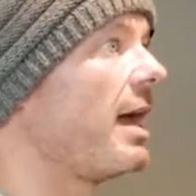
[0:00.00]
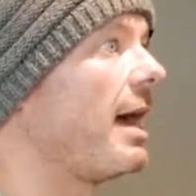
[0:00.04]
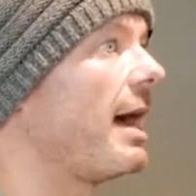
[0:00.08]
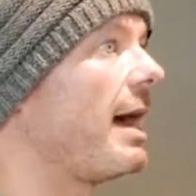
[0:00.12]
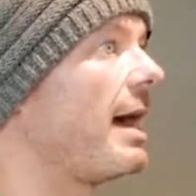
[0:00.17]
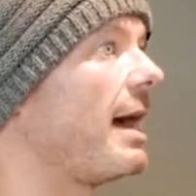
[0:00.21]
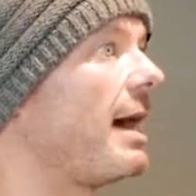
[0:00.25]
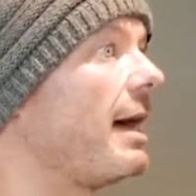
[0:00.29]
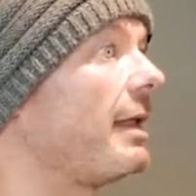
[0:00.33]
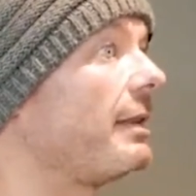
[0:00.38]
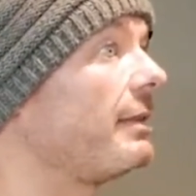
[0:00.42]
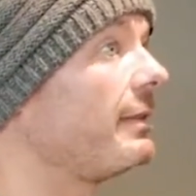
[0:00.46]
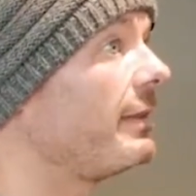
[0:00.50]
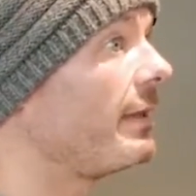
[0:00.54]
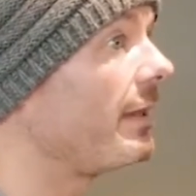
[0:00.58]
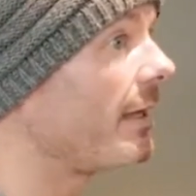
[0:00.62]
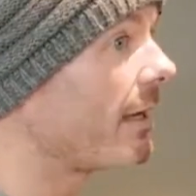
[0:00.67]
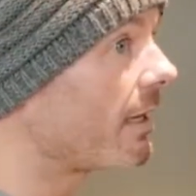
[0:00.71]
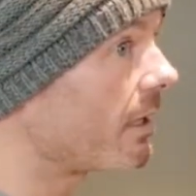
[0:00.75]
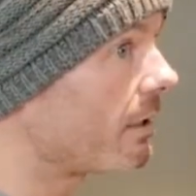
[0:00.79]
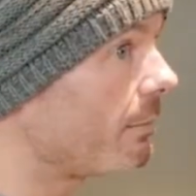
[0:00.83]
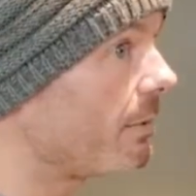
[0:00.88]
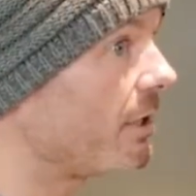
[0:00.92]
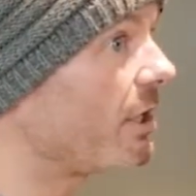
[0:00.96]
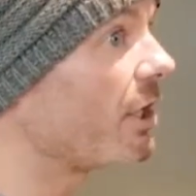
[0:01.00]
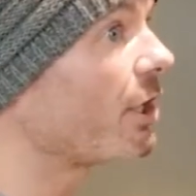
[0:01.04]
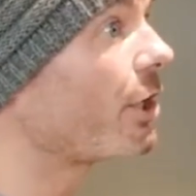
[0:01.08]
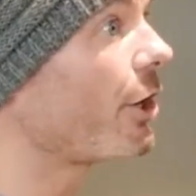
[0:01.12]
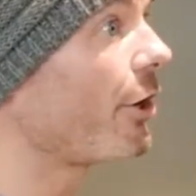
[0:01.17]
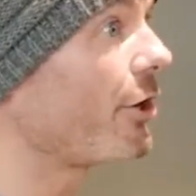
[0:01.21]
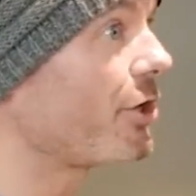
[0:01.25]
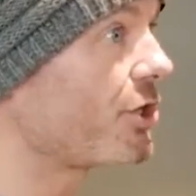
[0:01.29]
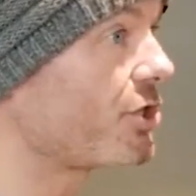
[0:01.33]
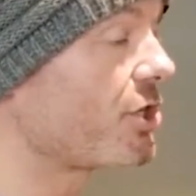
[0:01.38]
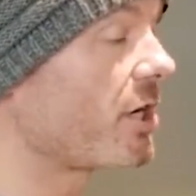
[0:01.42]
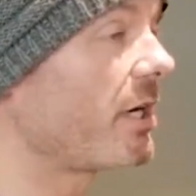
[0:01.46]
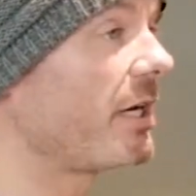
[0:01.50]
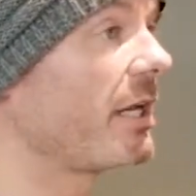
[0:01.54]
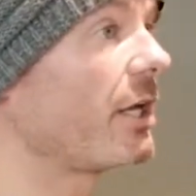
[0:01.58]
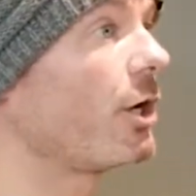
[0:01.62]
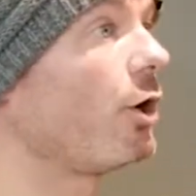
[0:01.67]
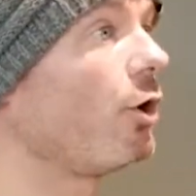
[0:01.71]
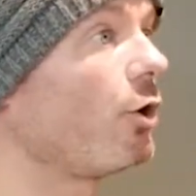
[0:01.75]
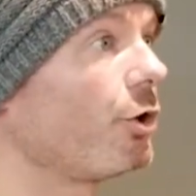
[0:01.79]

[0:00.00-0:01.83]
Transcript: They're going to be negotiating